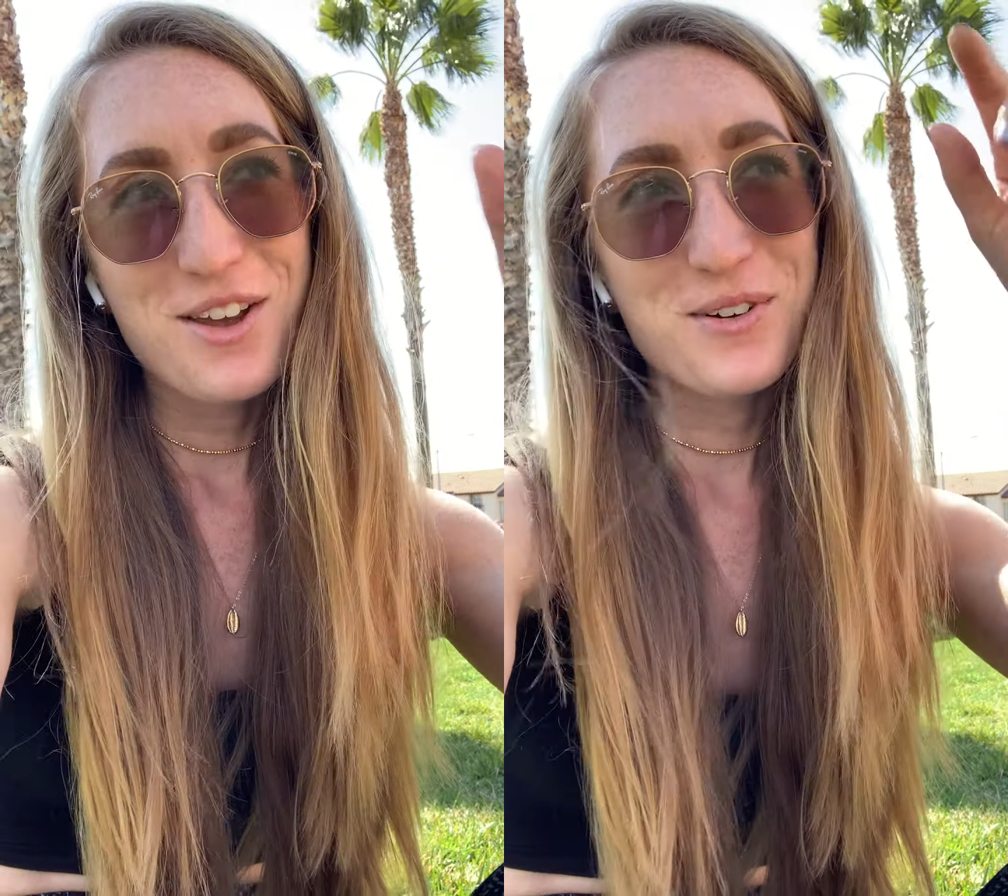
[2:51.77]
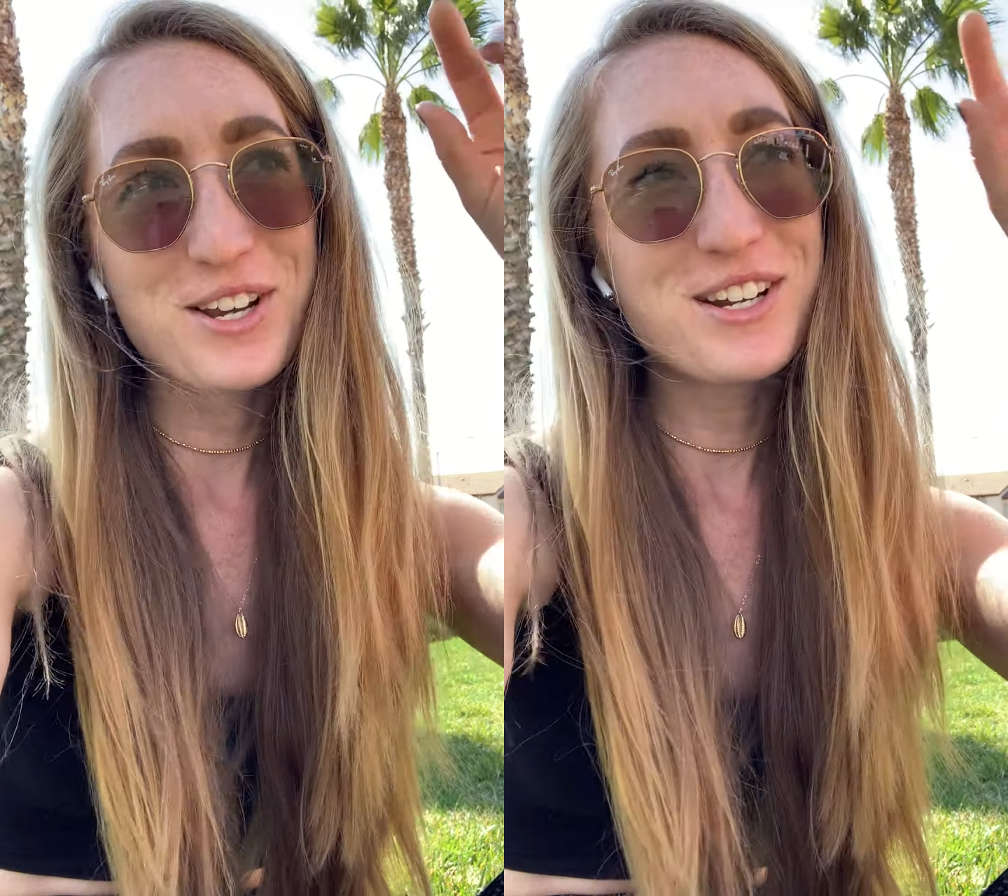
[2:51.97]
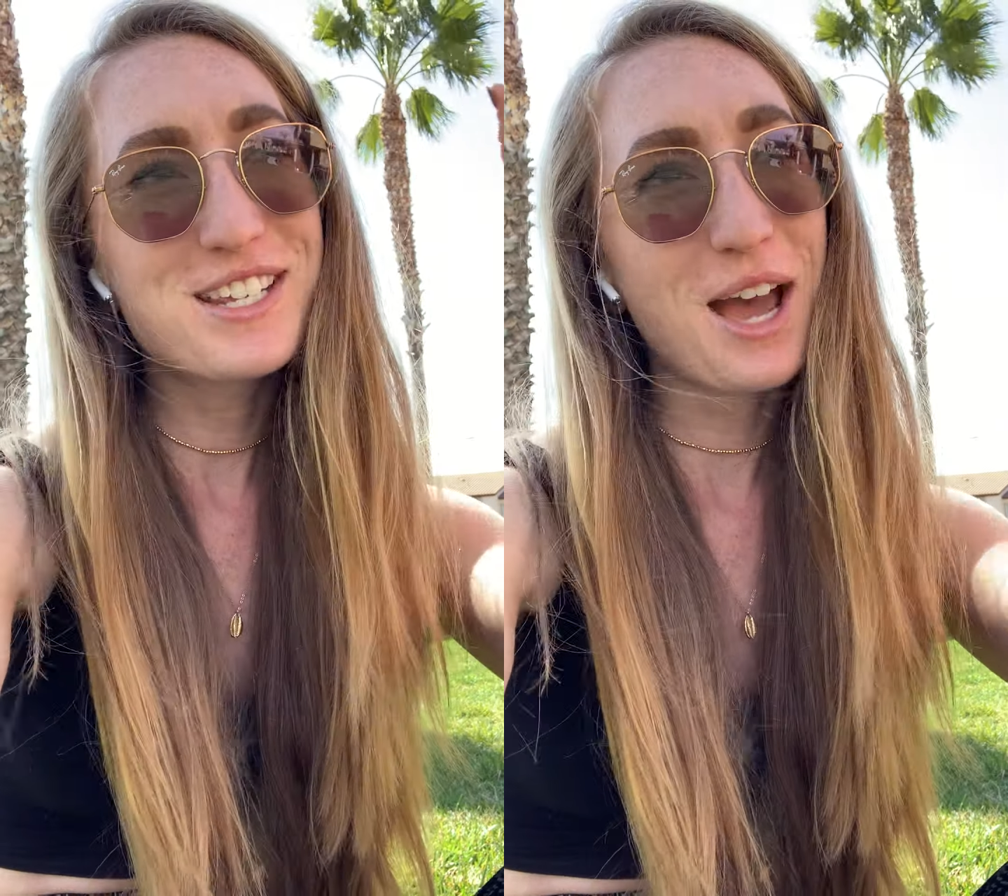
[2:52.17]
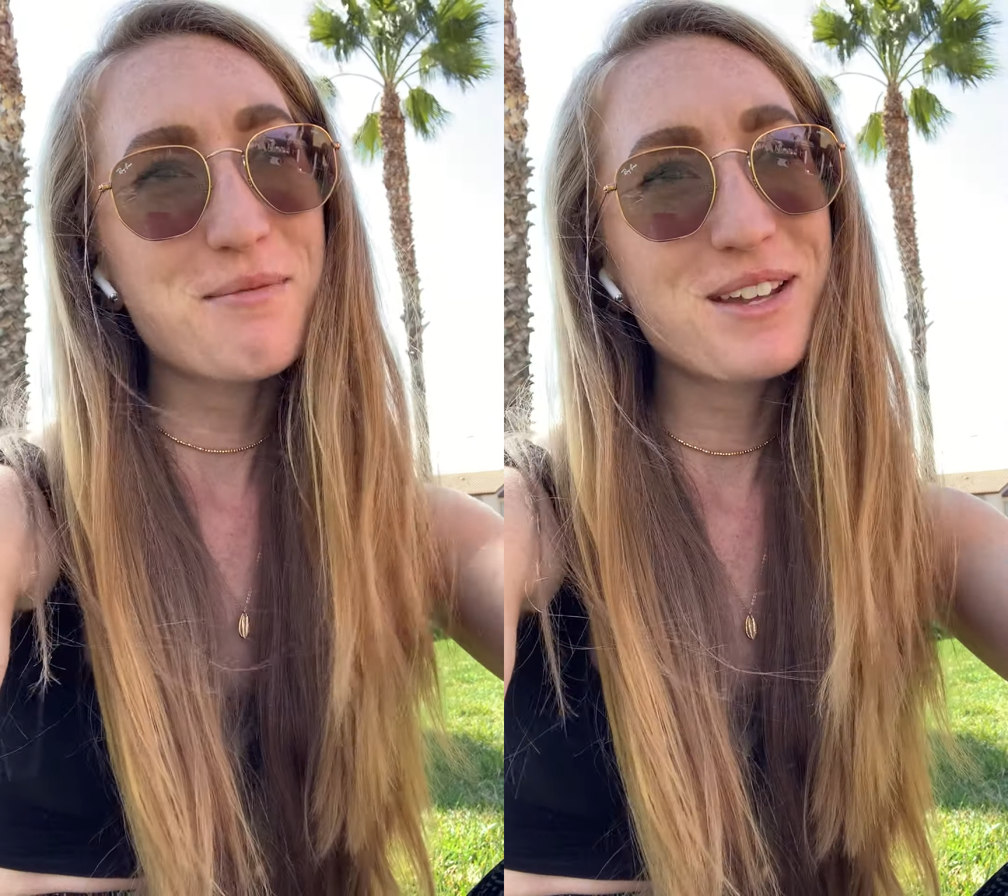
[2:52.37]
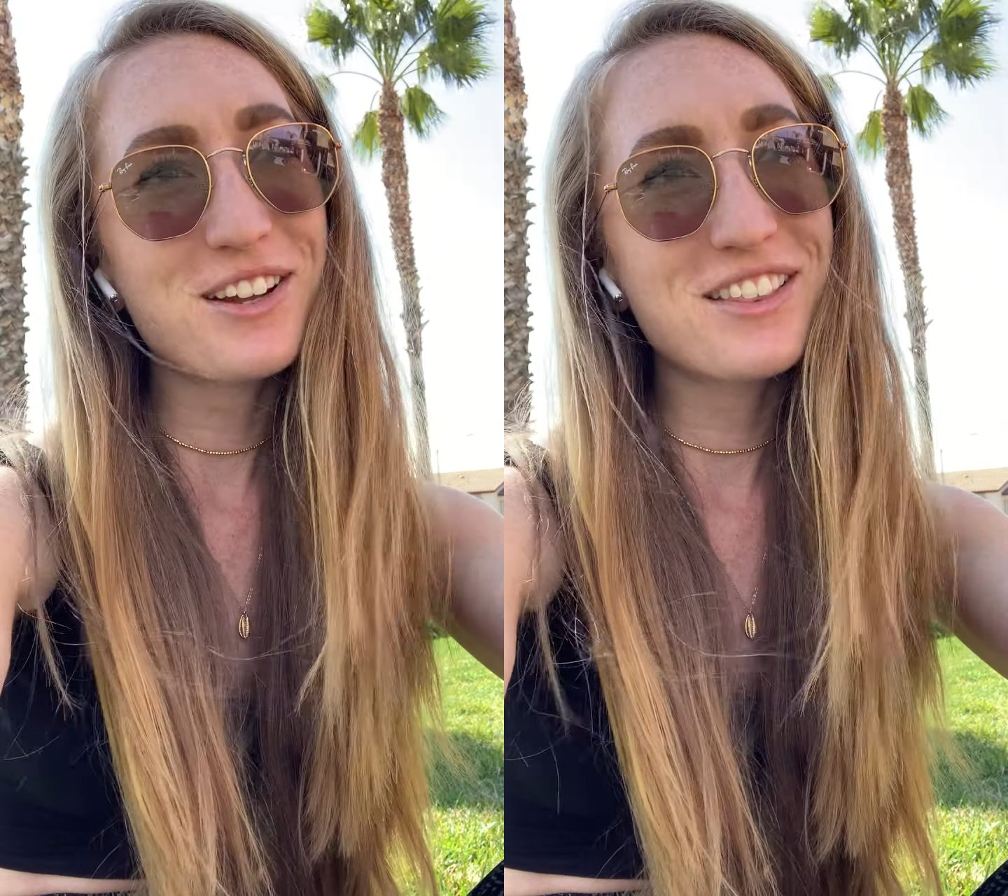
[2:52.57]
When you're
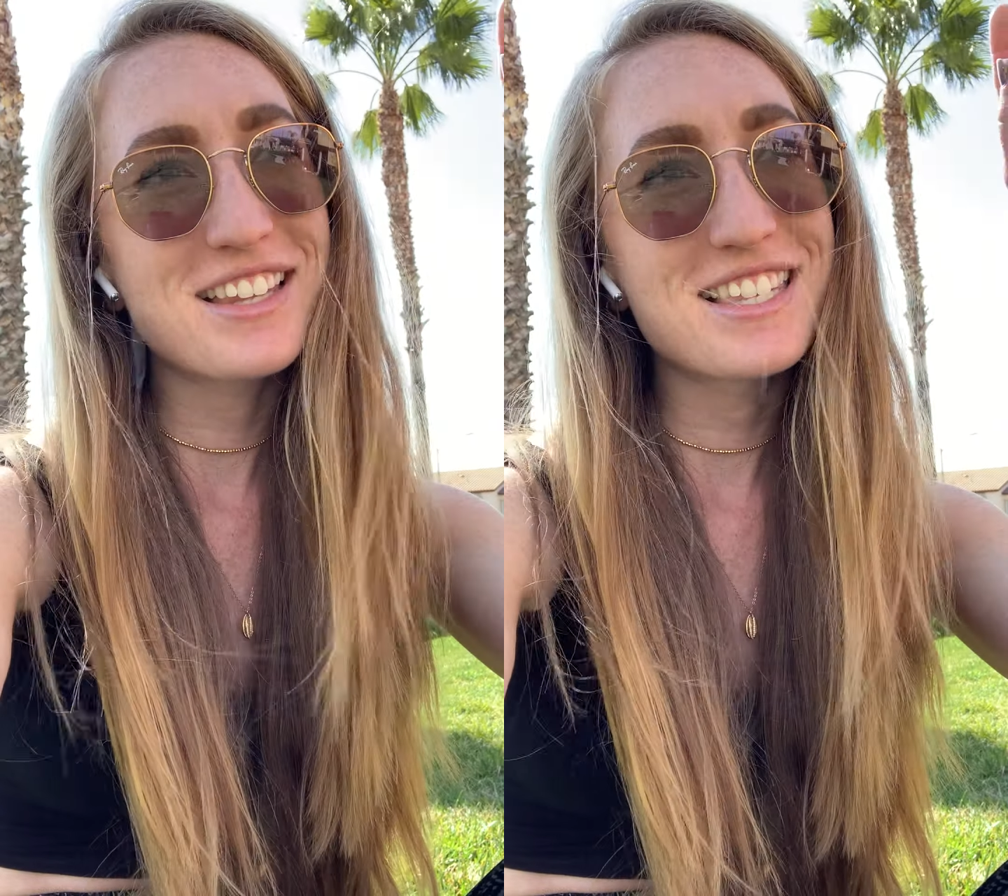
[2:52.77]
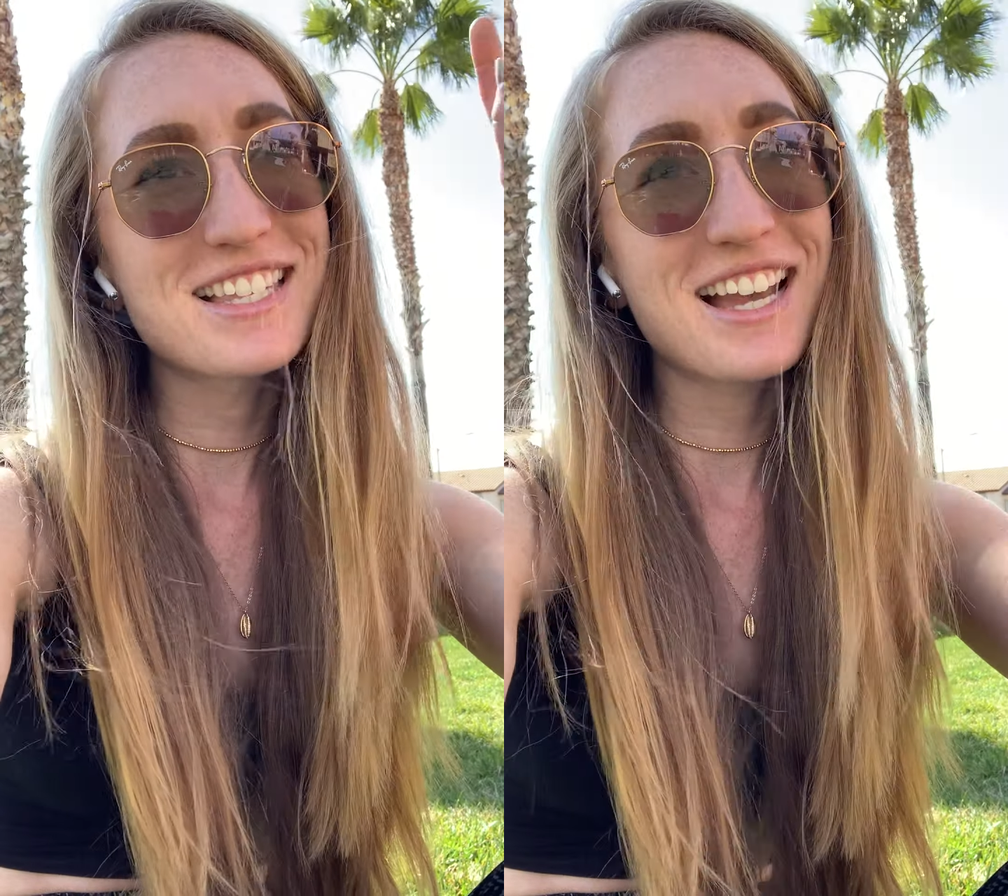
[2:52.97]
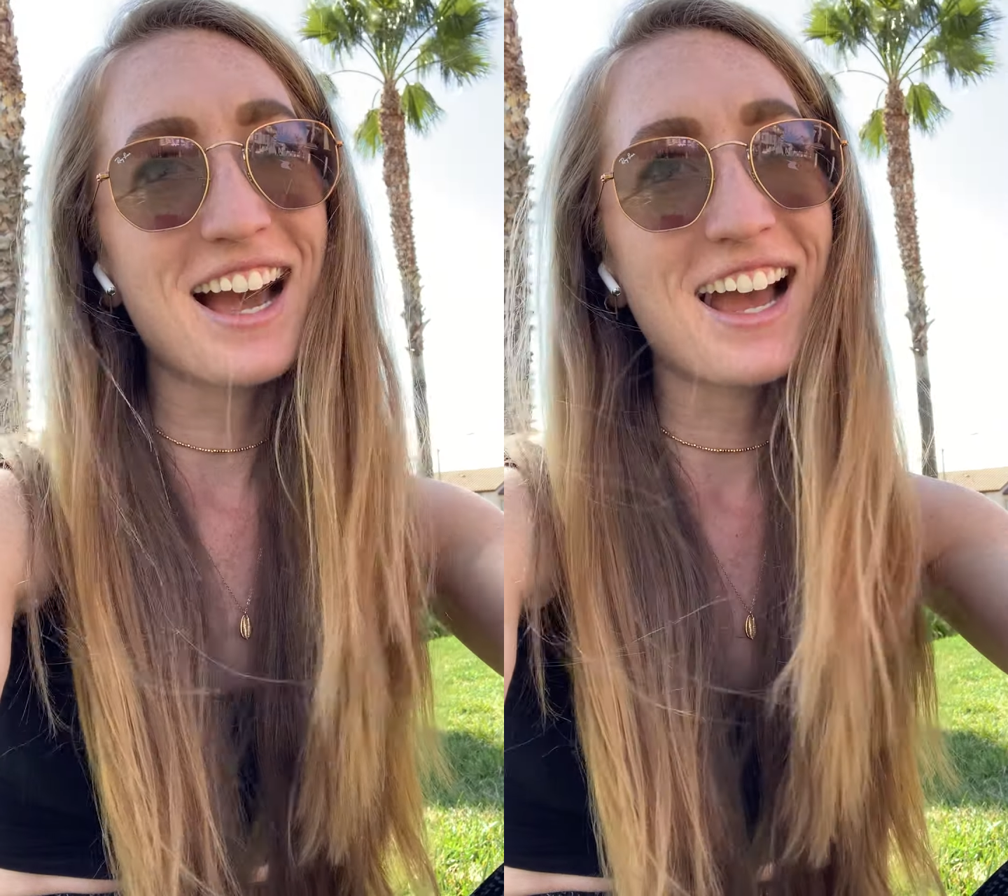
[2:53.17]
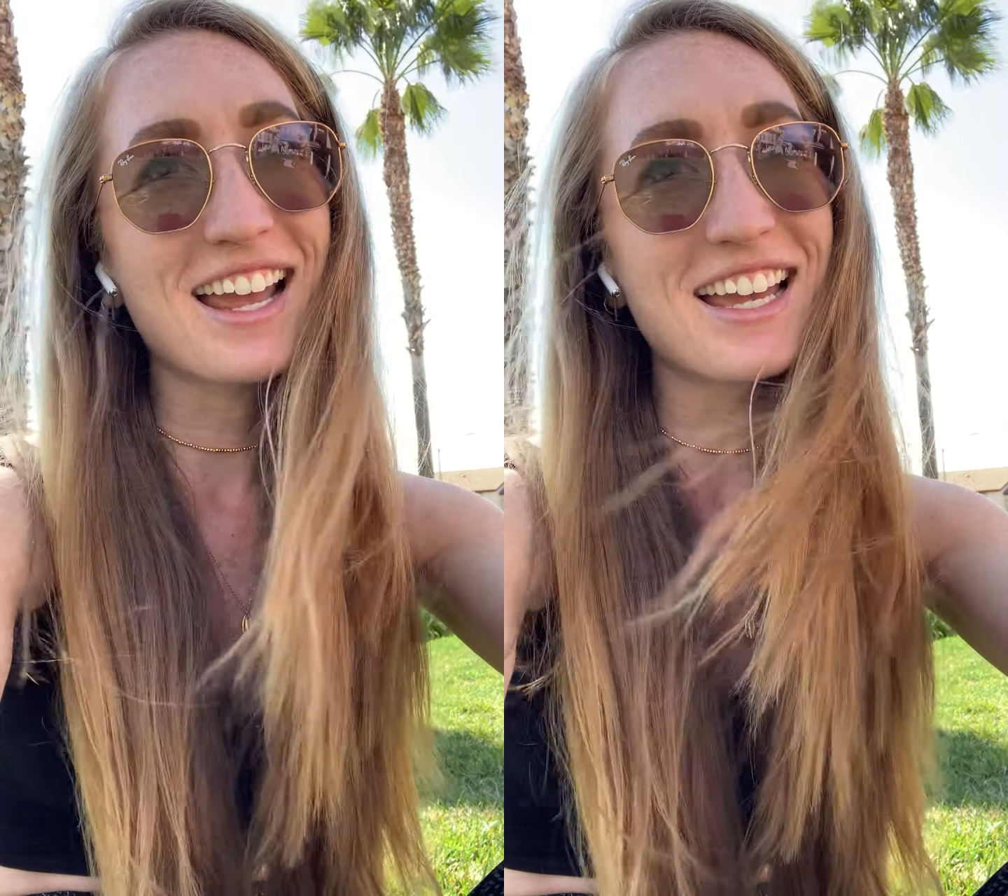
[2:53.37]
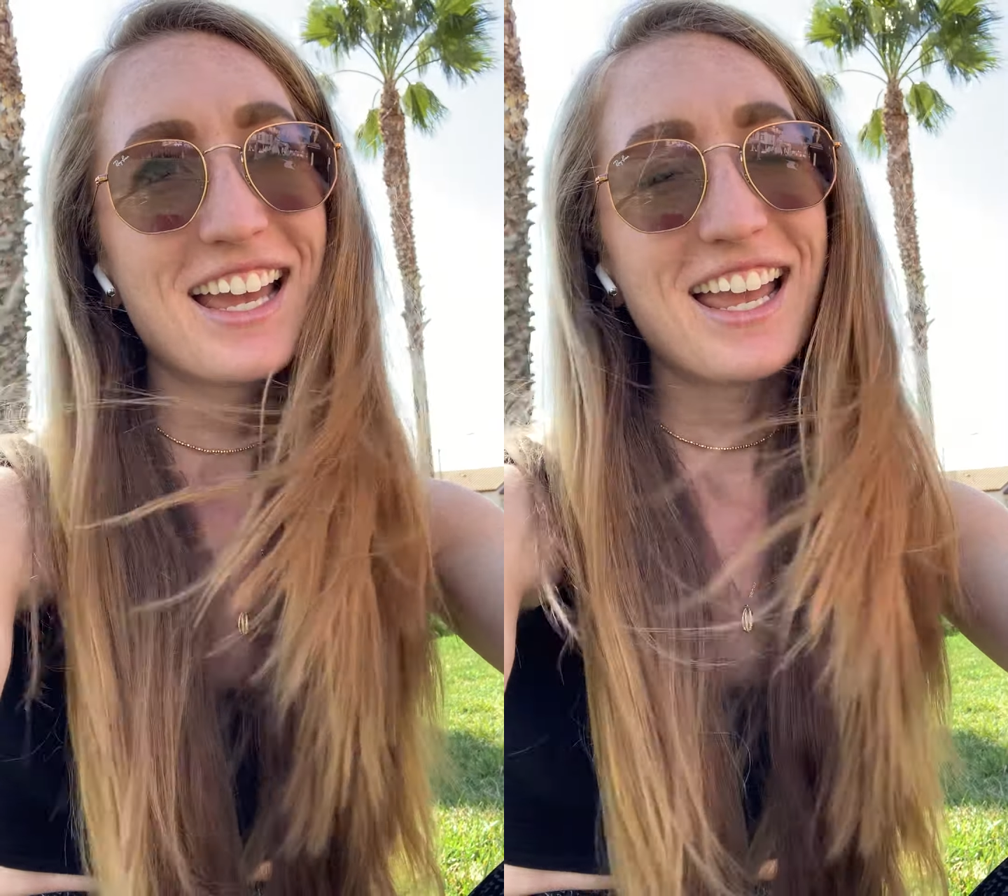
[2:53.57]
tapping on the sky,